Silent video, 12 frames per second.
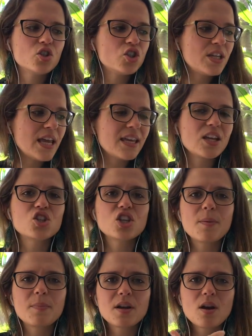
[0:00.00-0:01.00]
taking
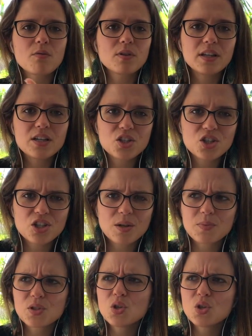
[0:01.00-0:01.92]
shape in our relationships,